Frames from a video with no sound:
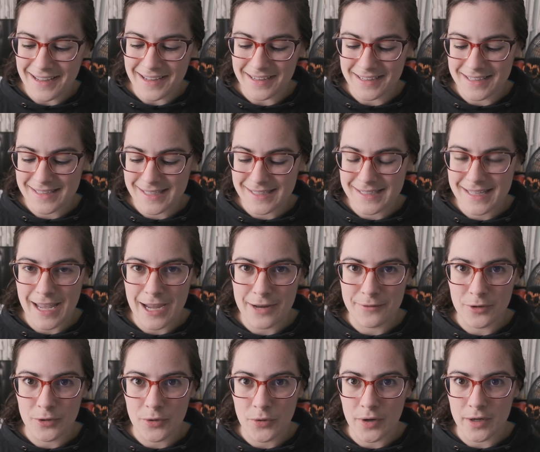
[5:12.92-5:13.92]
uh, this can
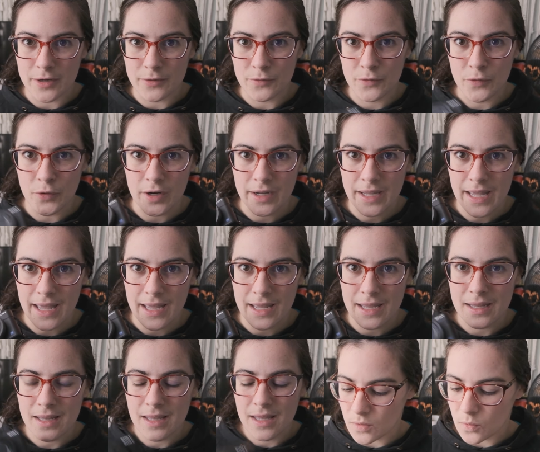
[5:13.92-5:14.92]
record in
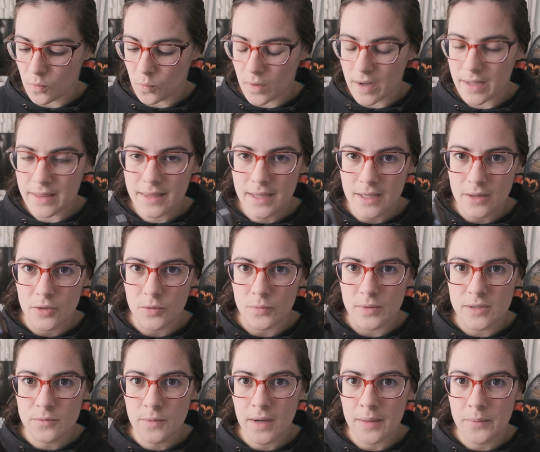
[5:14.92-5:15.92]
4K. One, th the
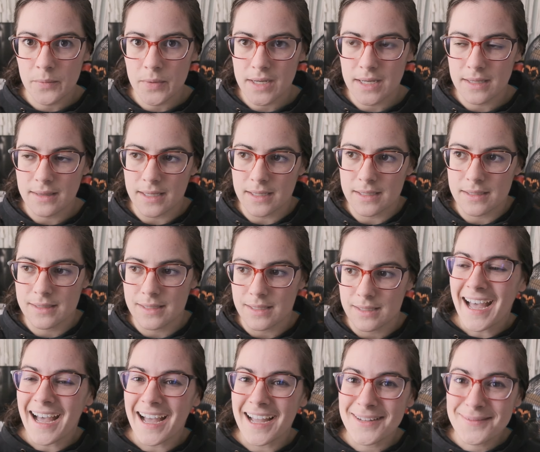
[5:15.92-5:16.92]
reason why I'm bringing this
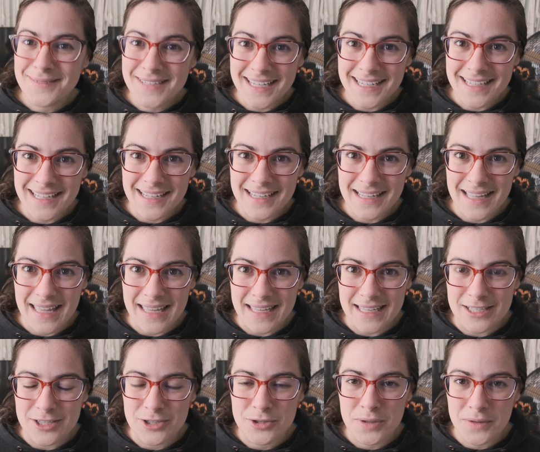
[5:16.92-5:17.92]
is I'm taking
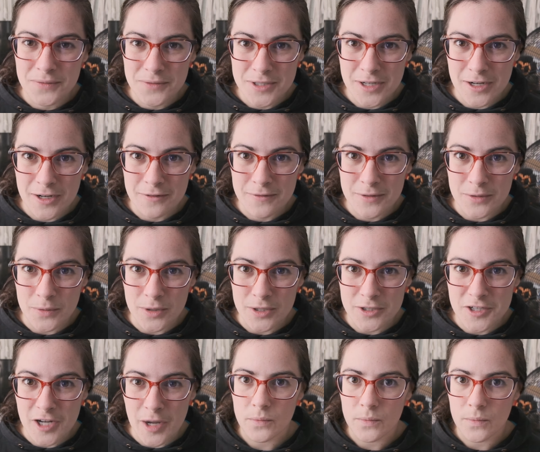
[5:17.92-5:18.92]
a street photography
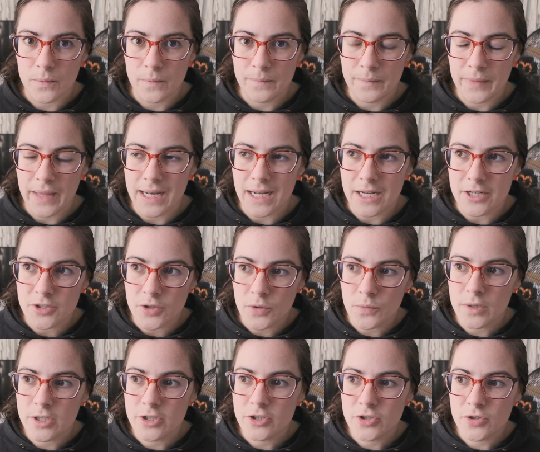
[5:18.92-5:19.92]
workshop and I don't
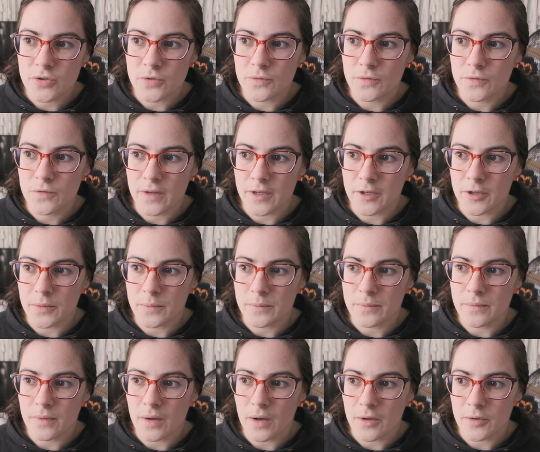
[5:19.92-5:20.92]
want to shoot
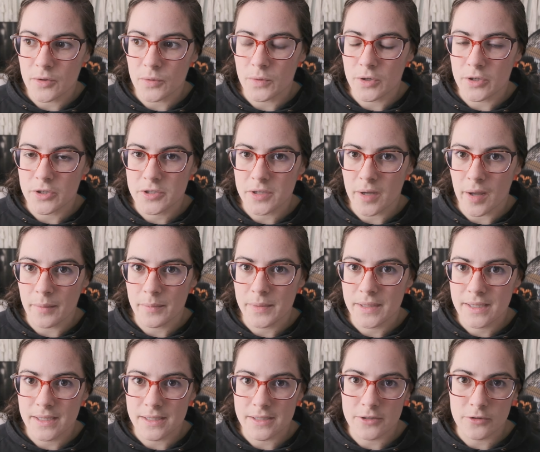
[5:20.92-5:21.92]
film on the workshop
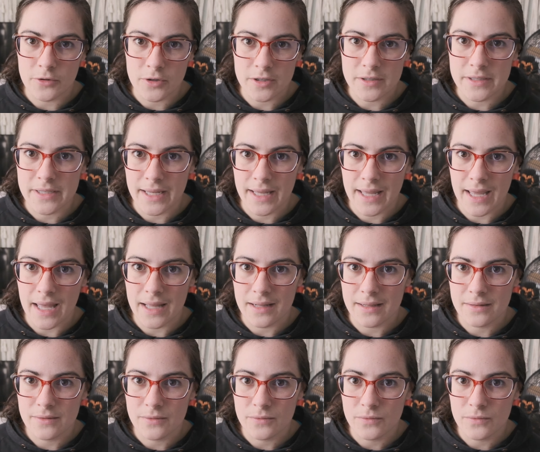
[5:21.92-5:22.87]
because in order to get,